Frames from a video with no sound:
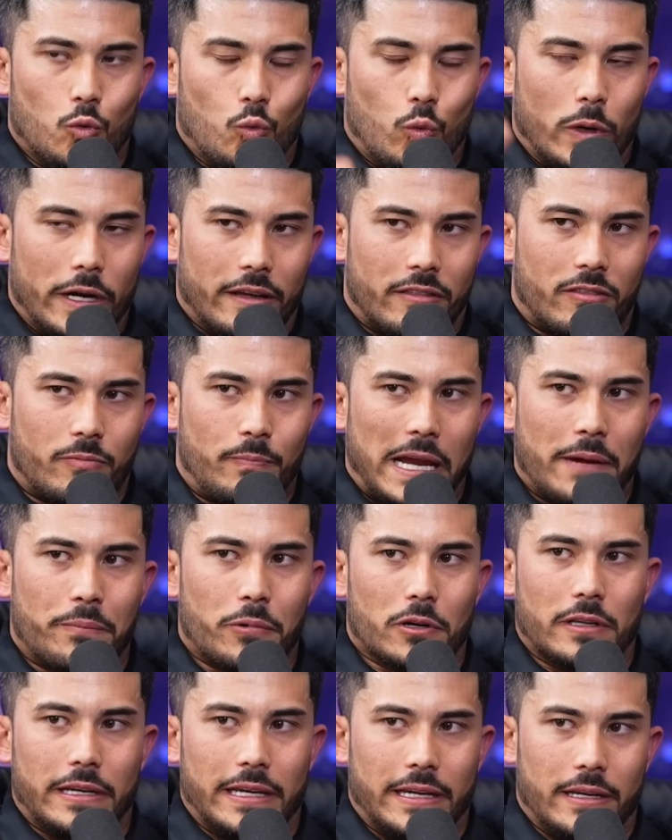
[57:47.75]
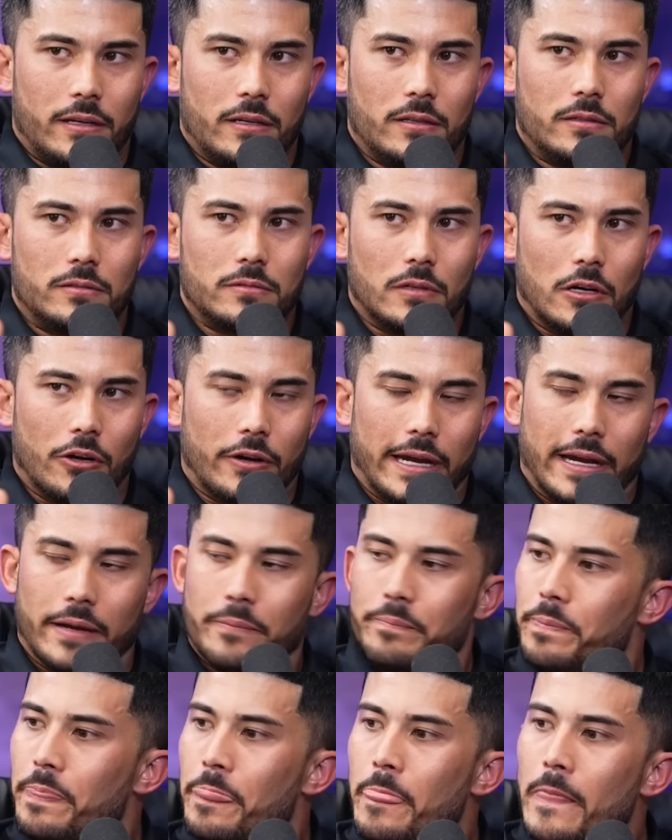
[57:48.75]
with pay per lead, okay,
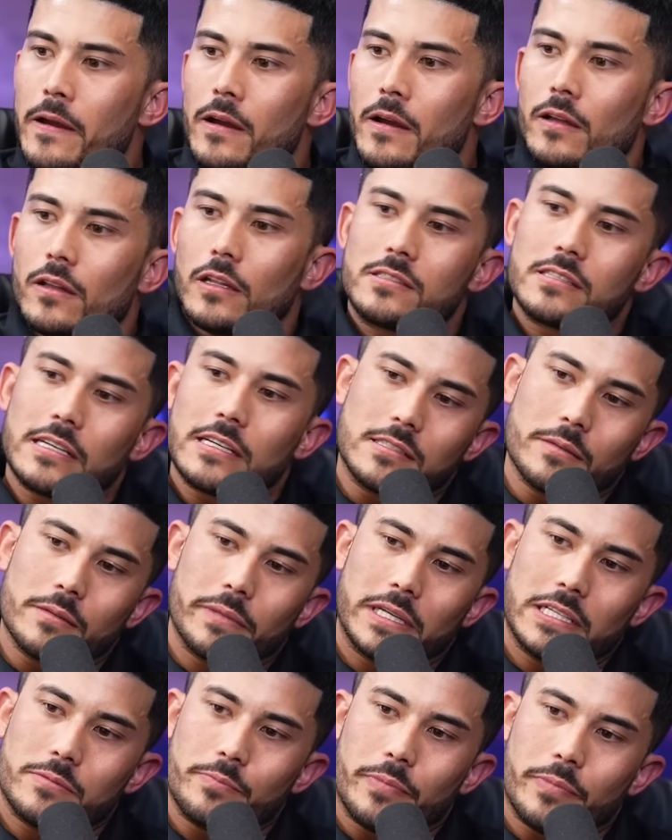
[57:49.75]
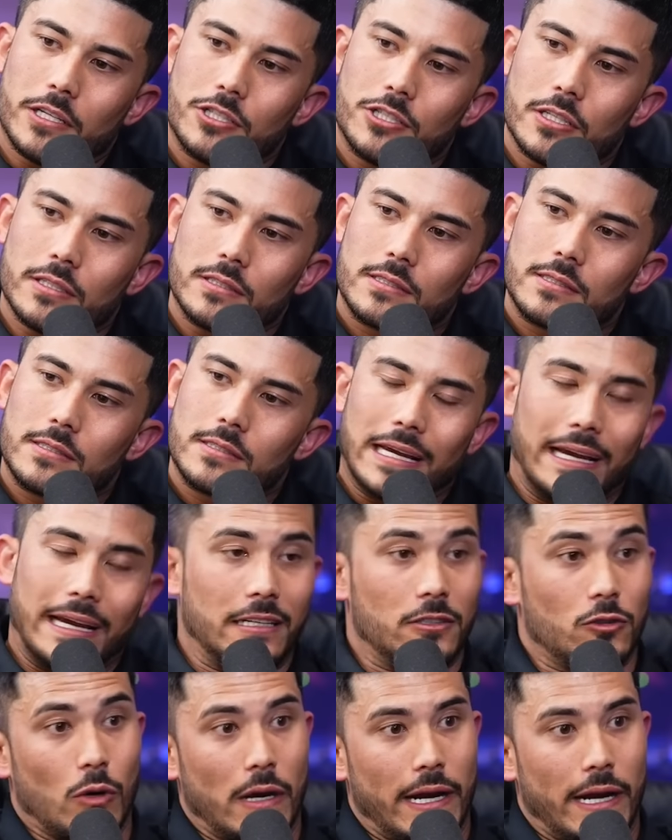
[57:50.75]
let's say somebody's budget's
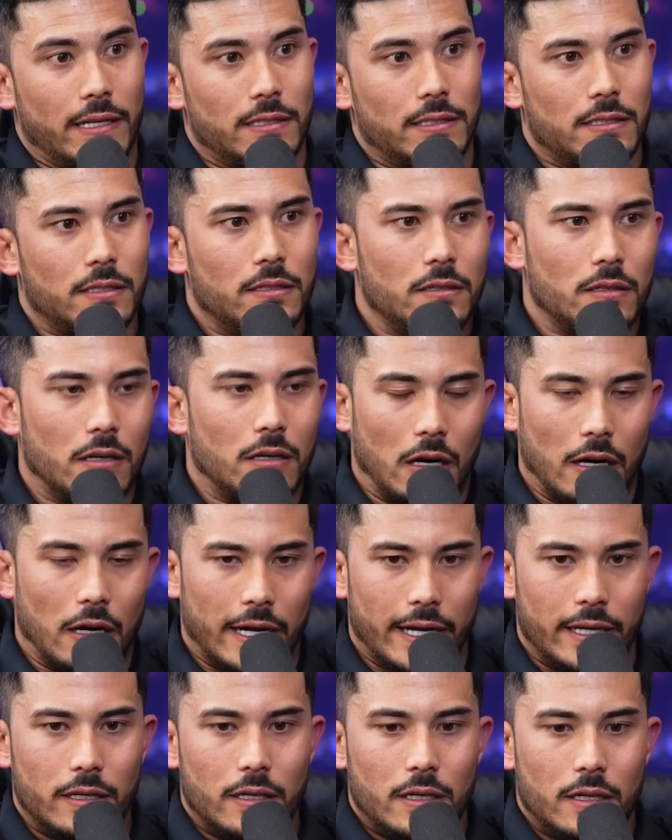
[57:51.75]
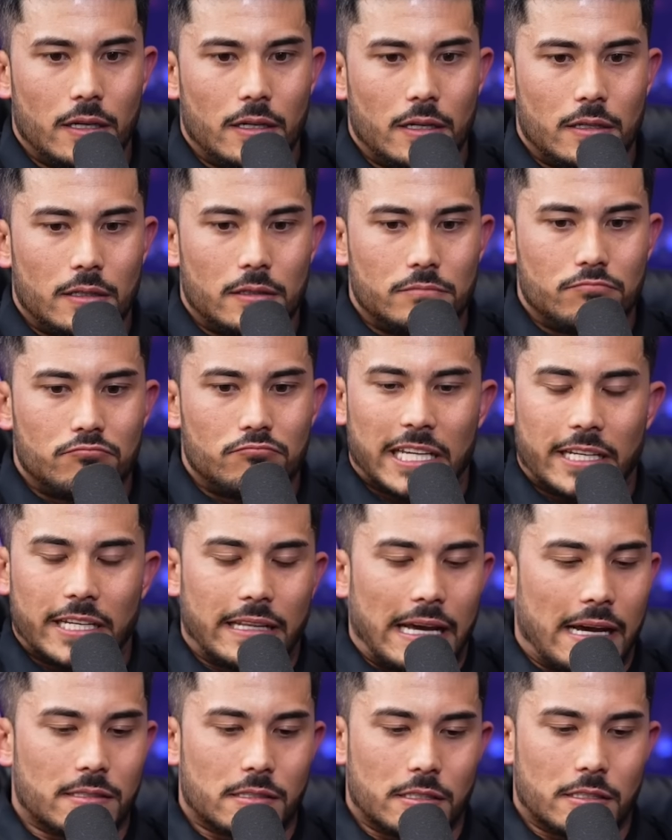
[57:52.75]
10 grand, all right,
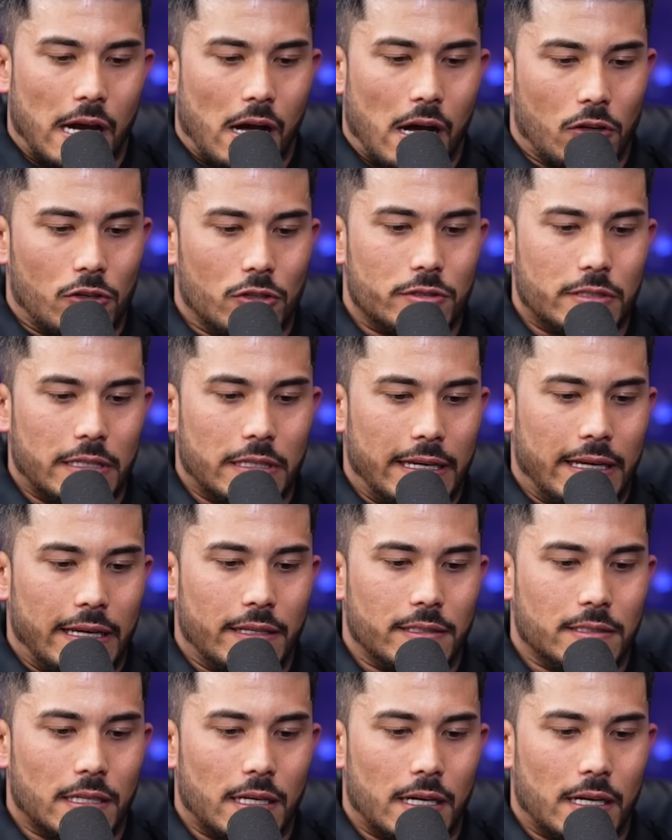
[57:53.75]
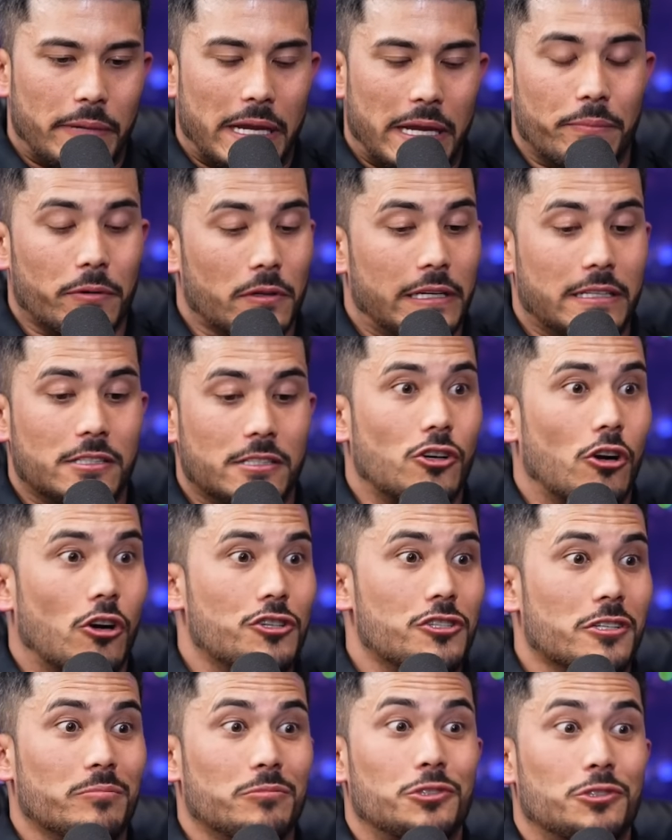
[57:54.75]
$10,000, and pay per lead's
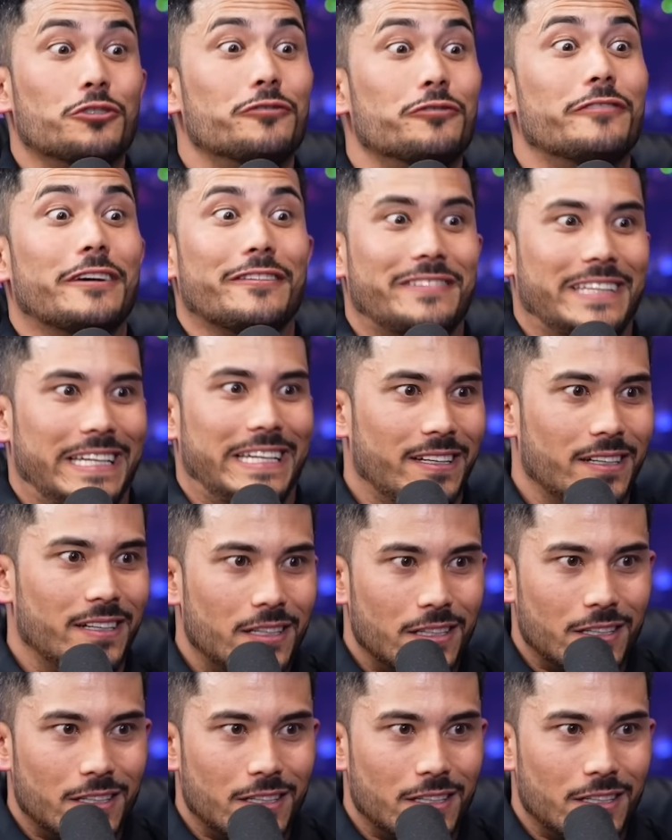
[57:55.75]
charging them $250